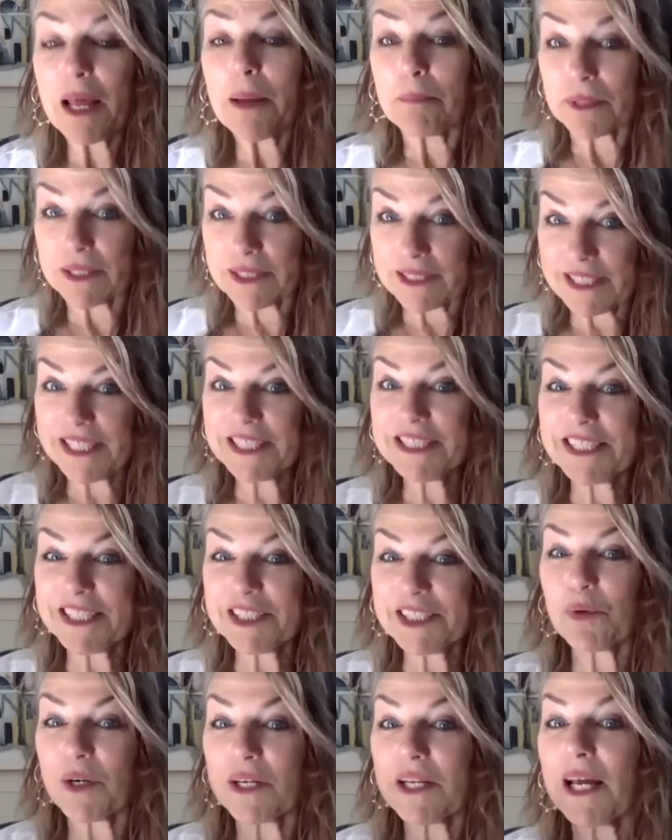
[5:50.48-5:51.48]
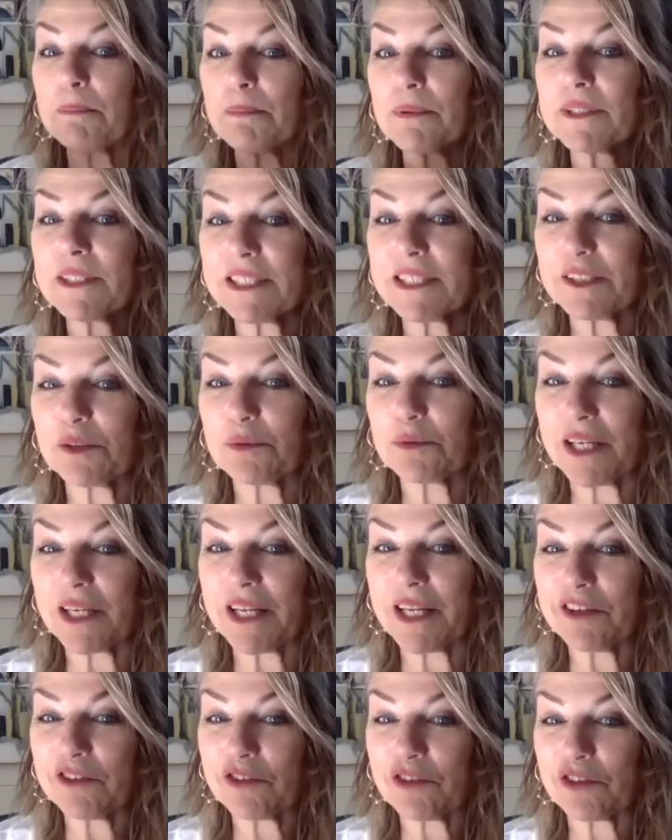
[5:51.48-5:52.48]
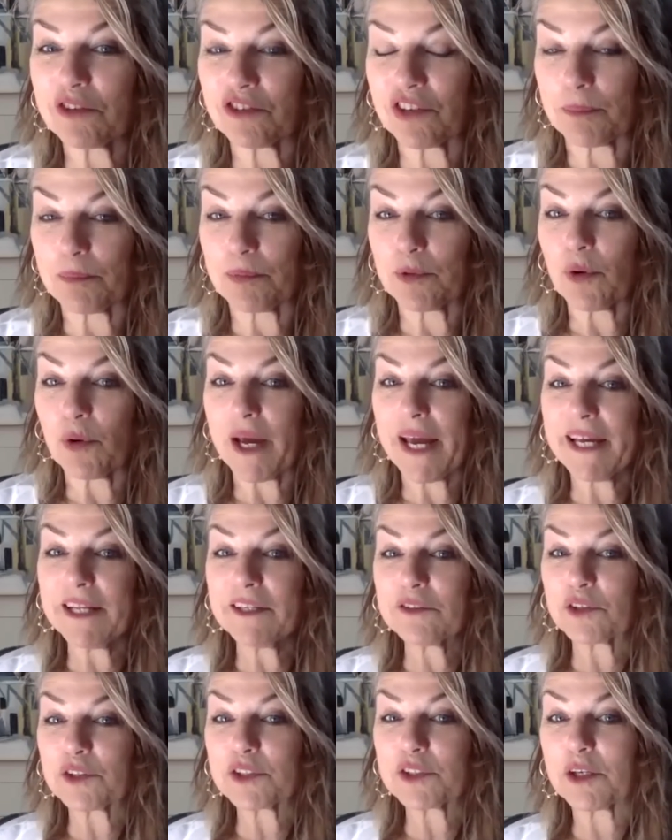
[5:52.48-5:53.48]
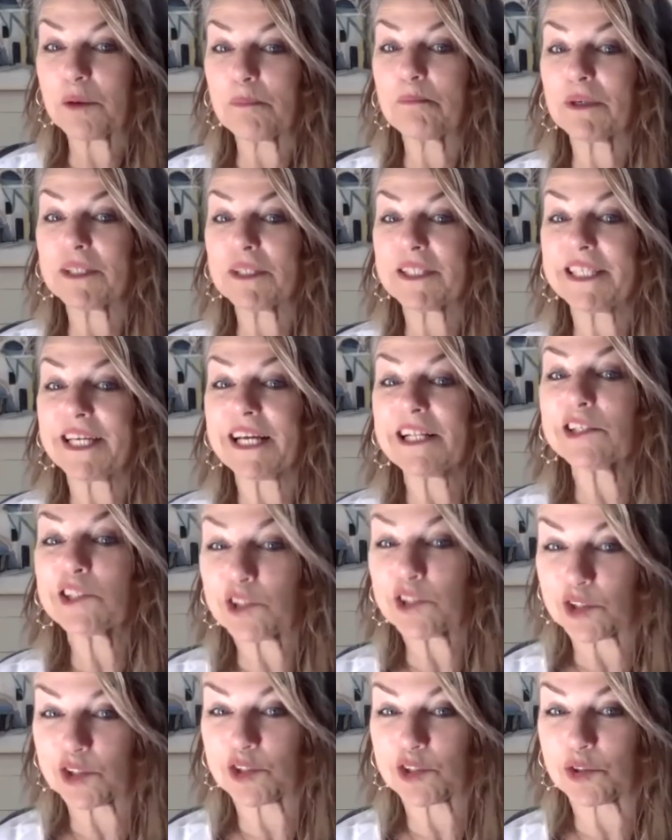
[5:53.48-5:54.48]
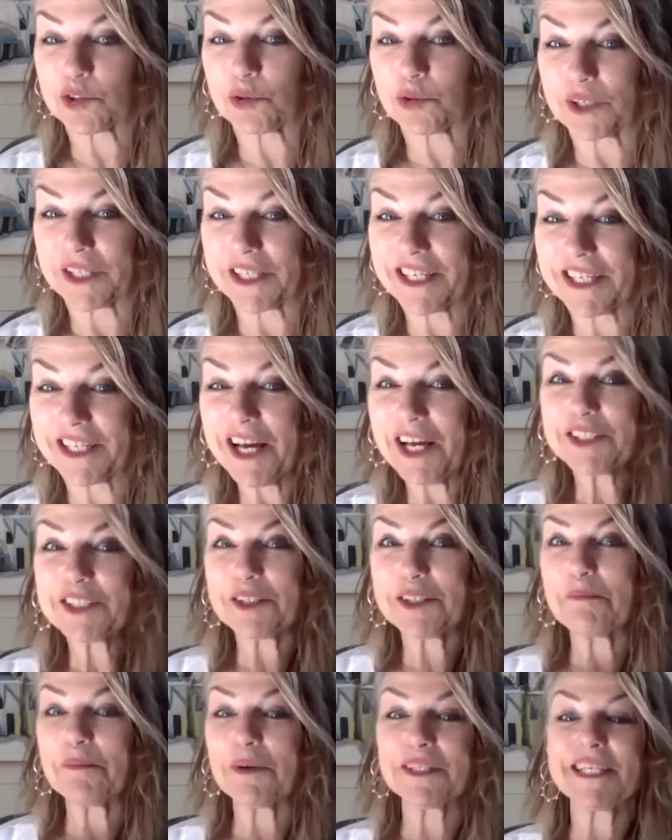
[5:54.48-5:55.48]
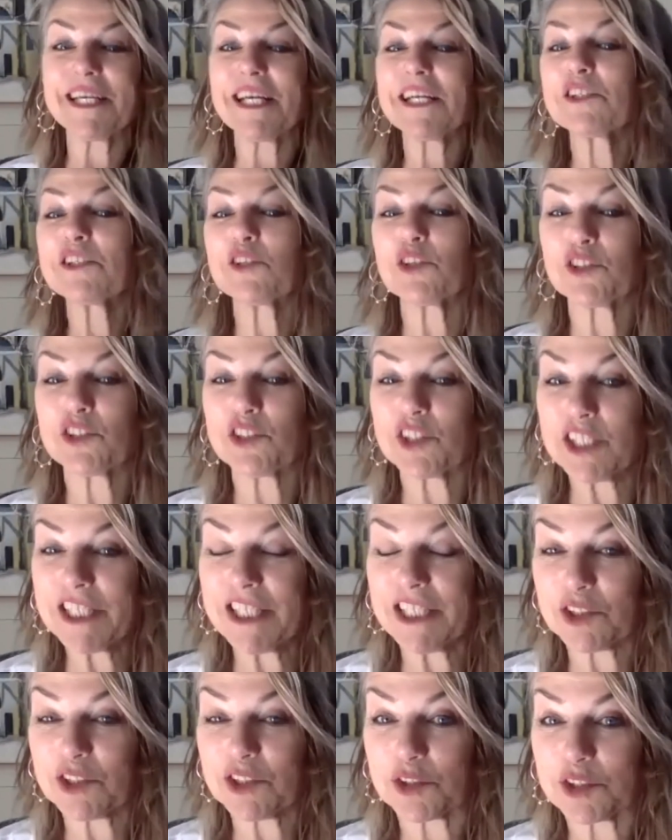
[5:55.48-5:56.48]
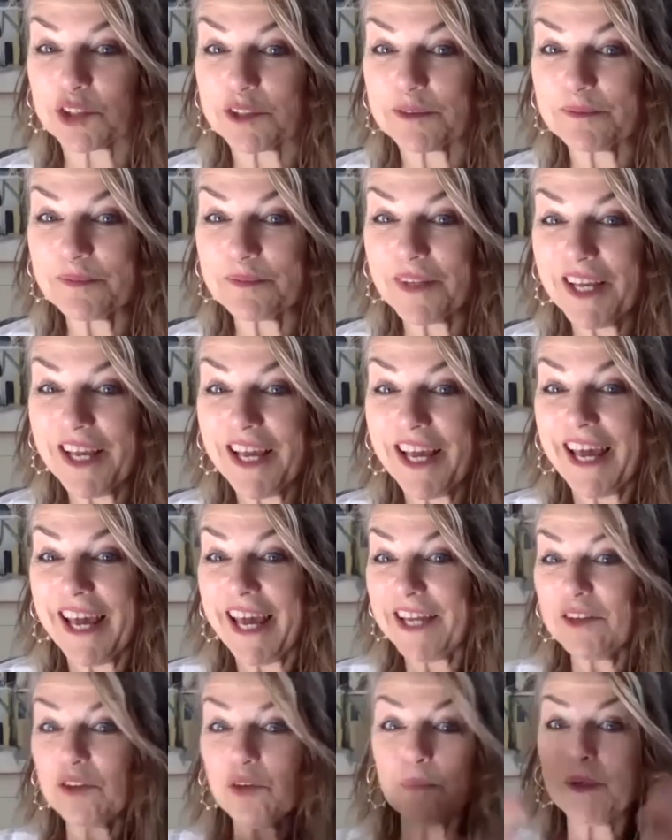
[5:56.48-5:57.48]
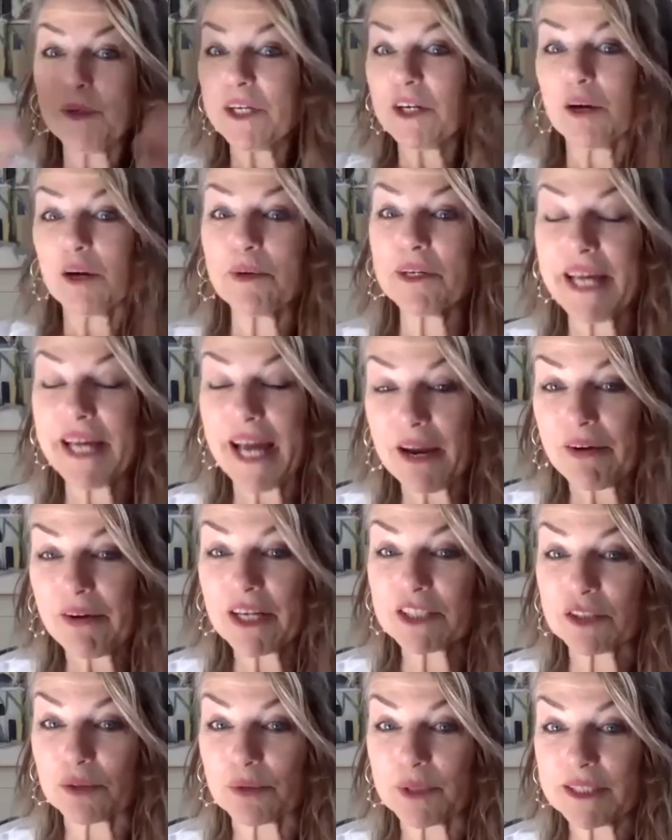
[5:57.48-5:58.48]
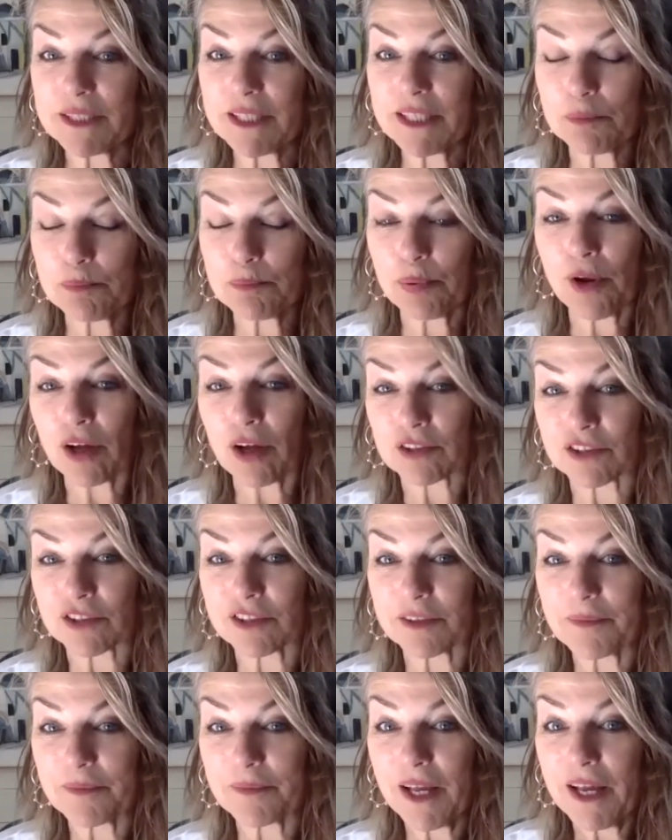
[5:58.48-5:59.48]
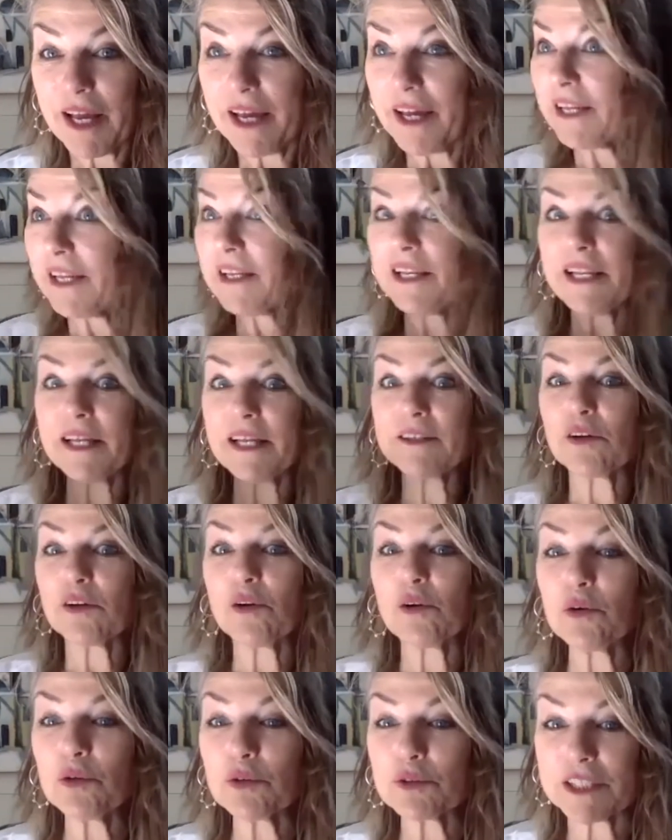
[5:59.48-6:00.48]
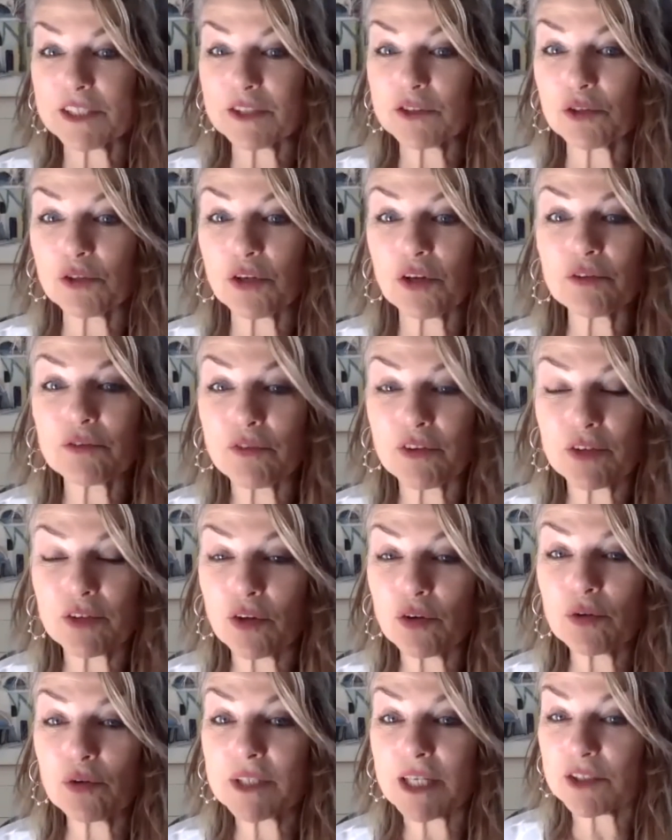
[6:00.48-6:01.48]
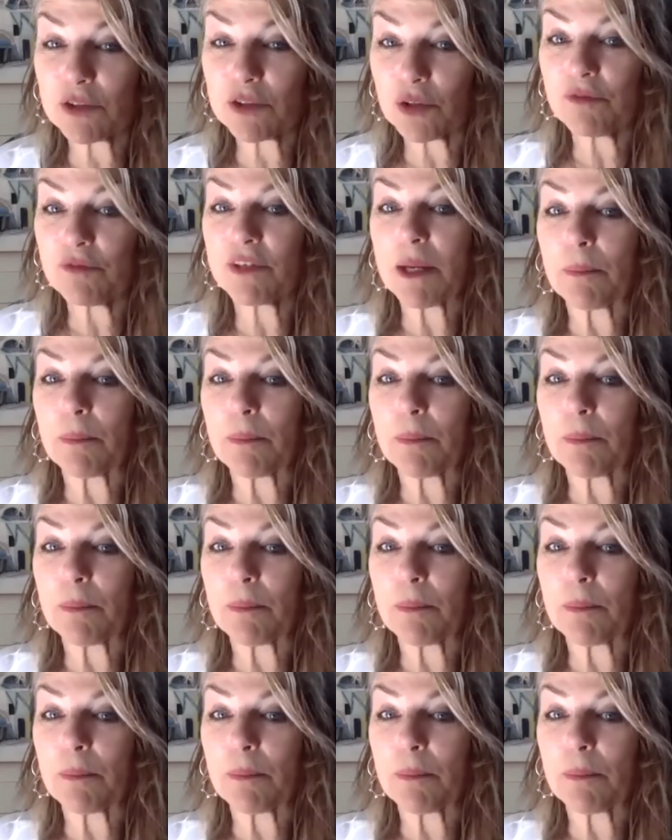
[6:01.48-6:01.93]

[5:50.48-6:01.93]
But this is what happens in a relationship. You enter somebody else's story, somebody else's theater, and you become a character in their plot. And let alone did you not even know that you even